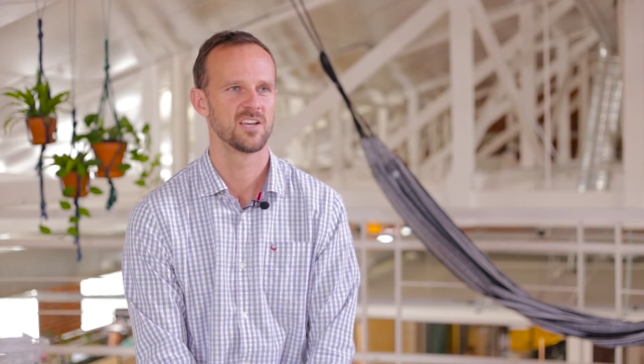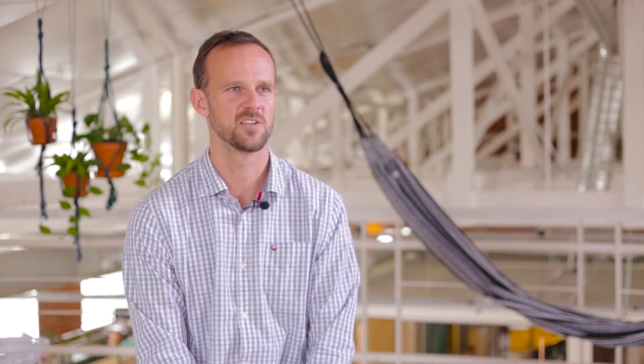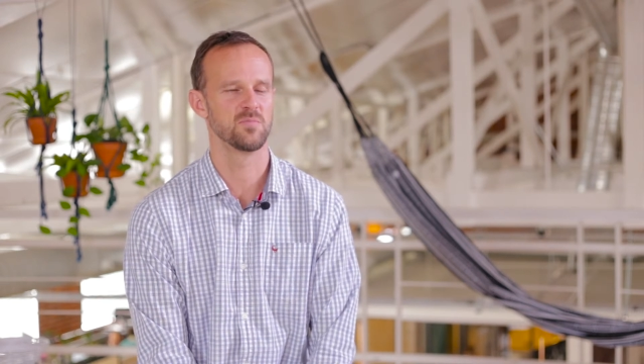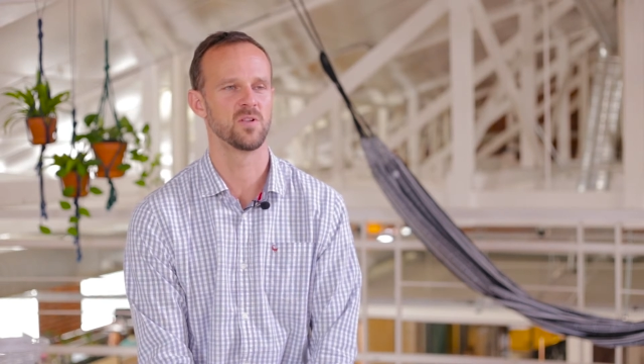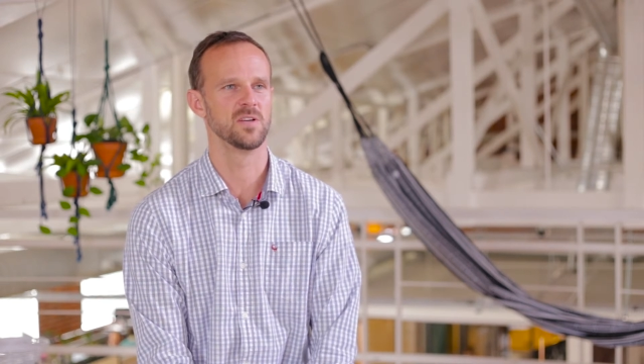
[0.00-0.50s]

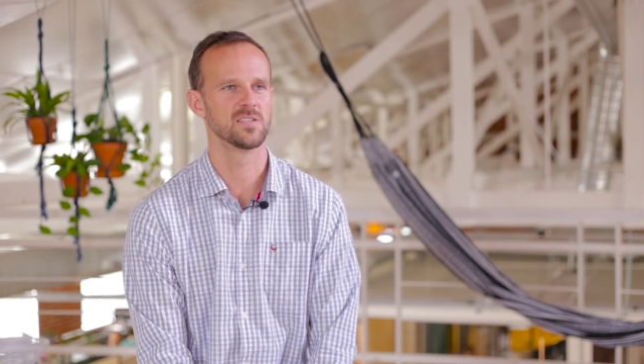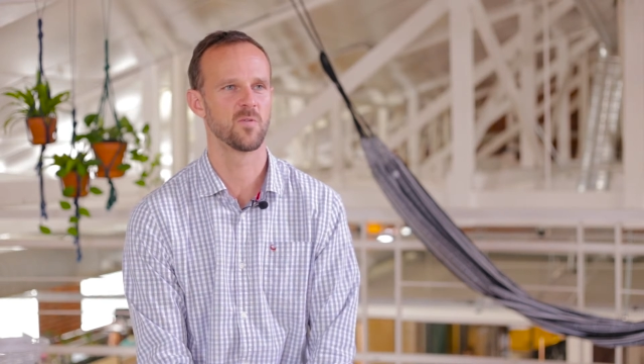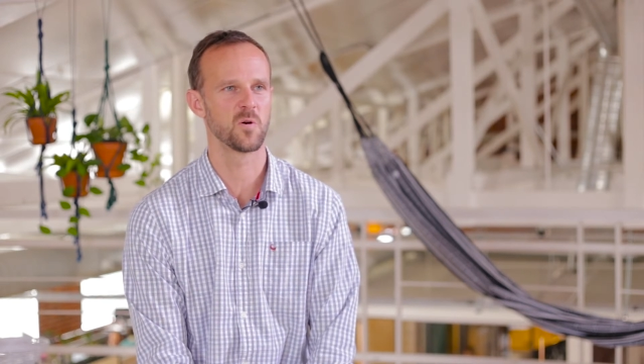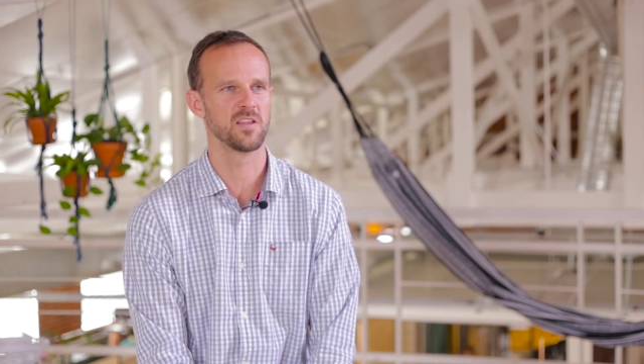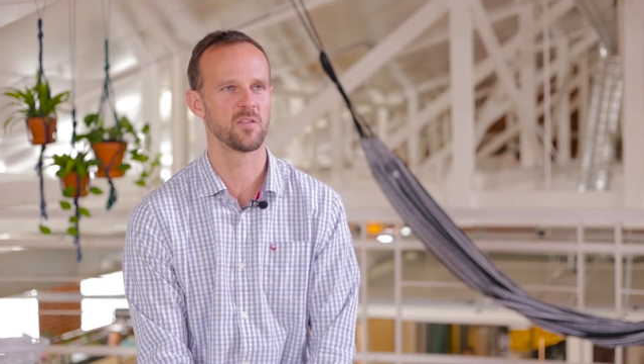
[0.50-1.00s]
She employs
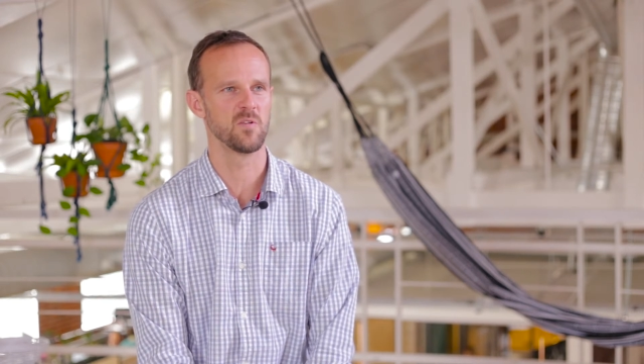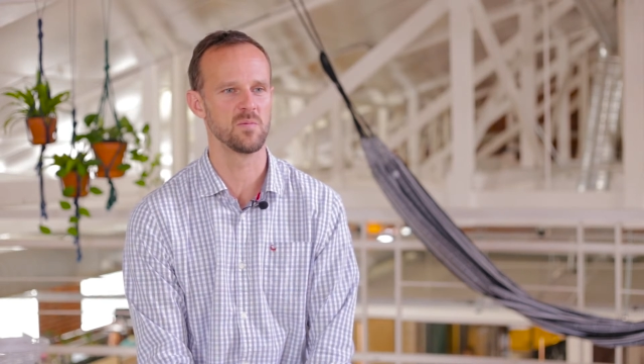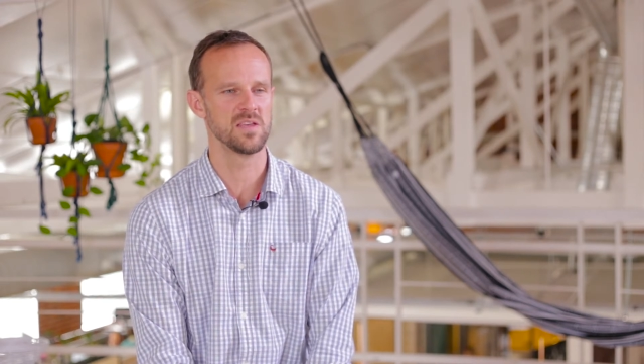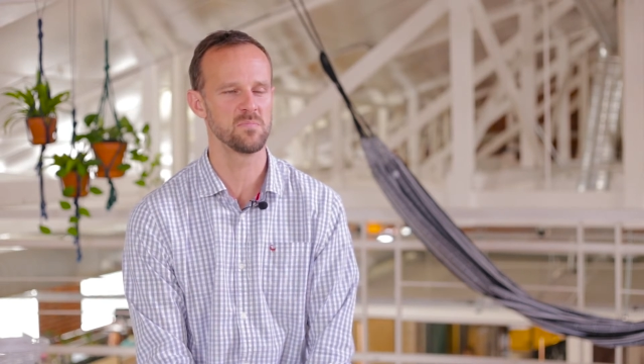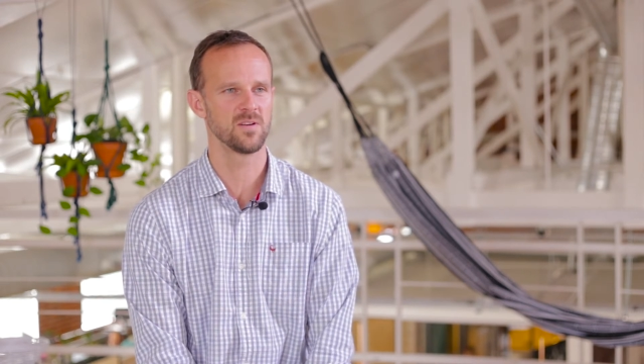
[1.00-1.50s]
43
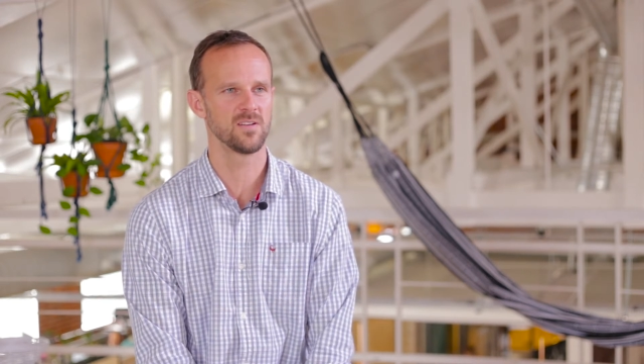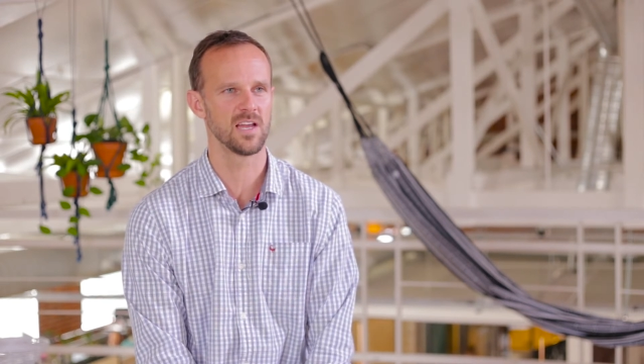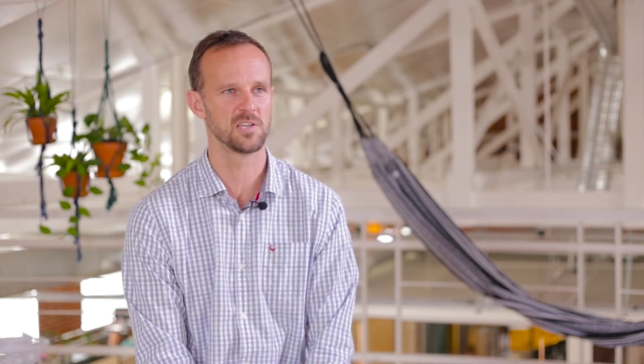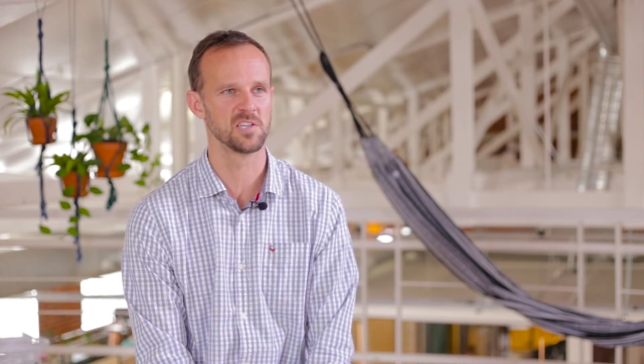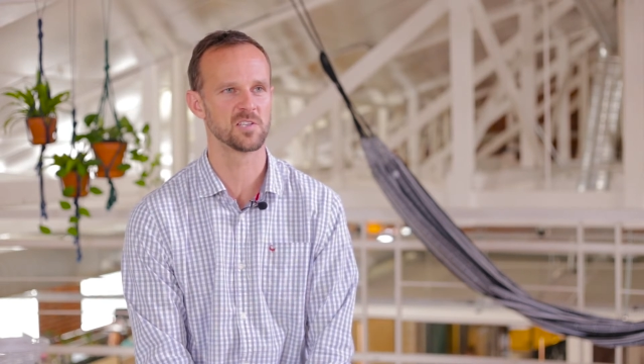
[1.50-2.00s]
people,
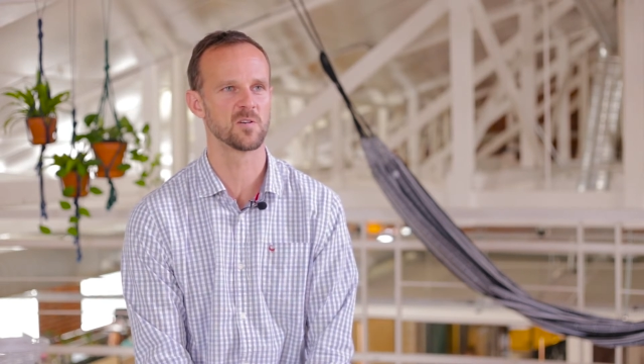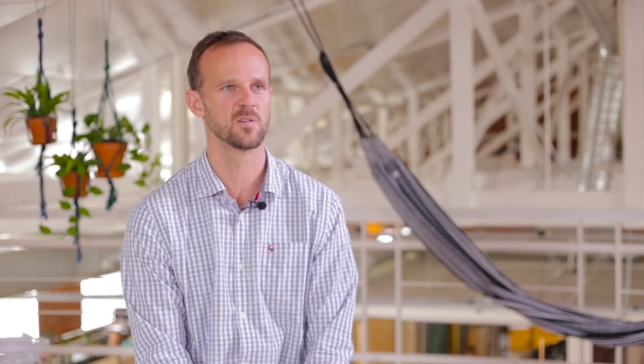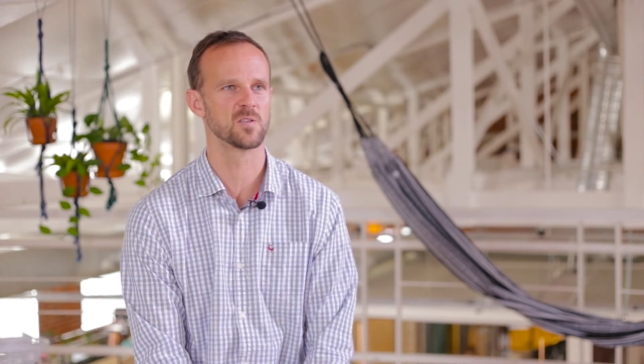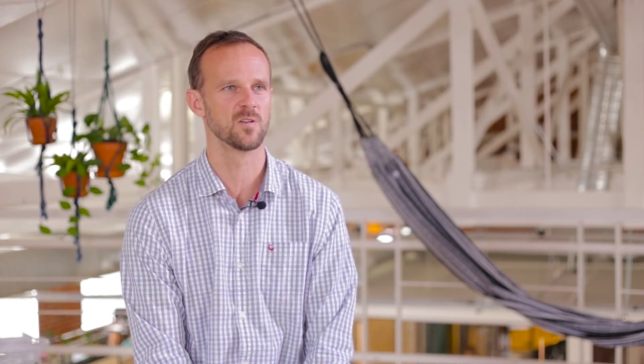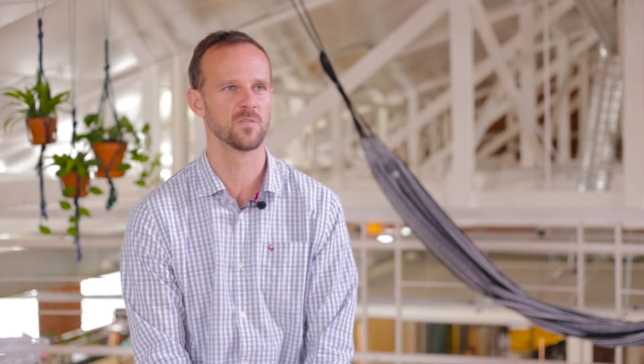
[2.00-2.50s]
and she
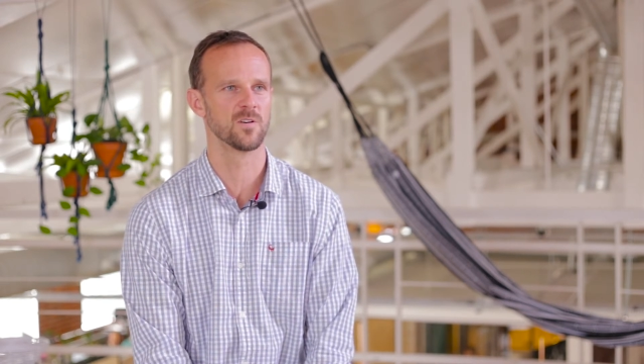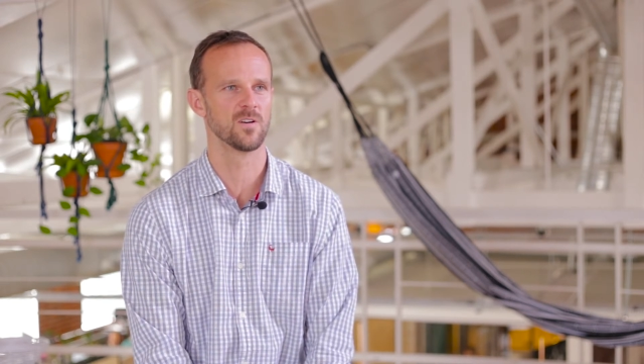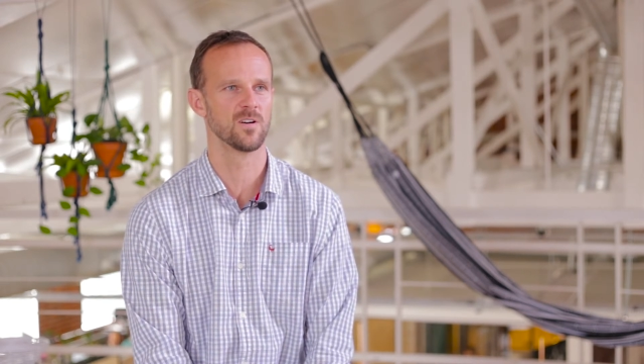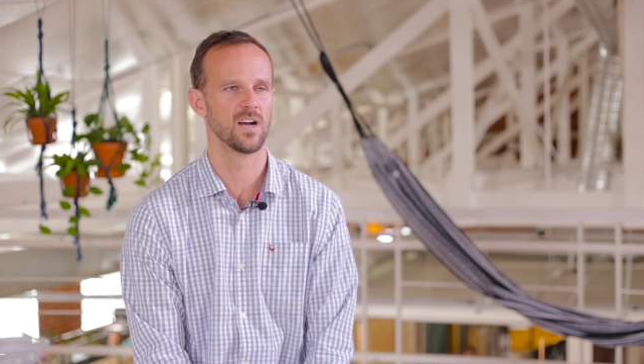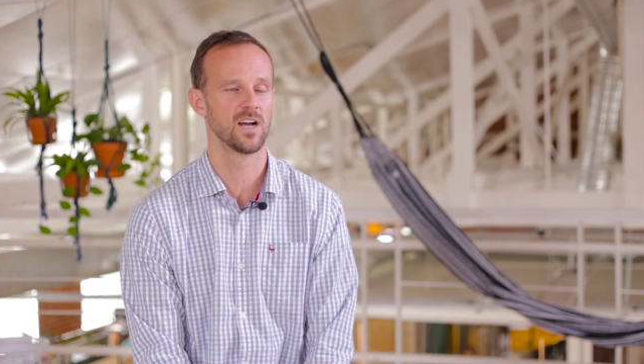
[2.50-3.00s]
turns over